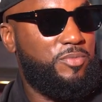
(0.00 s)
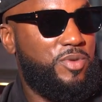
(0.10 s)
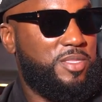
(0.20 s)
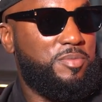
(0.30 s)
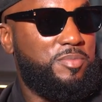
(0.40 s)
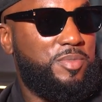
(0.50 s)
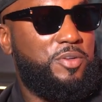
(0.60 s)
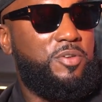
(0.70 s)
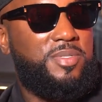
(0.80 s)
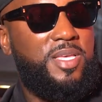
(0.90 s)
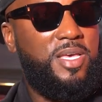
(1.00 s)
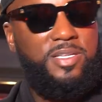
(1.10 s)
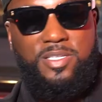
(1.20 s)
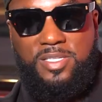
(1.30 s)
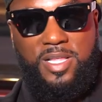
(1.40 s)
wow. with them. You know what I'm
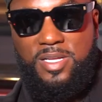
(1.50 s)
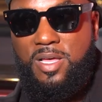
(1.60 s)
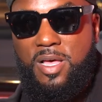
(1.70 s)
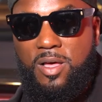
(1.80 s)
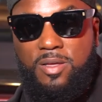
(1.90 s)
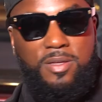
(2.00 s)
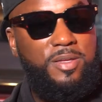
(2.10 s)
saying? It's just like nah.